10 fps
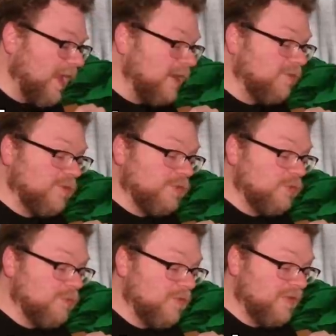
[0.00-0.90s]
And his
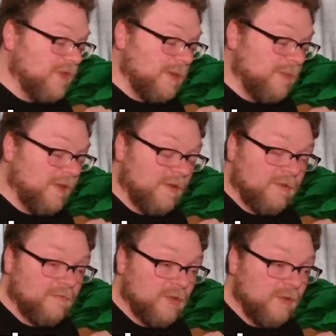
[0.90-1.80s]
YouTube movie's getting
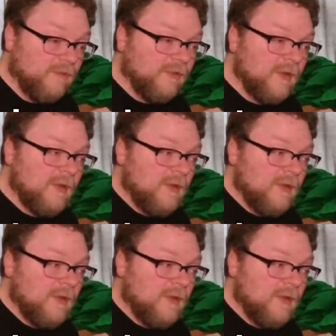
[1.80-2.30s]
millions of views.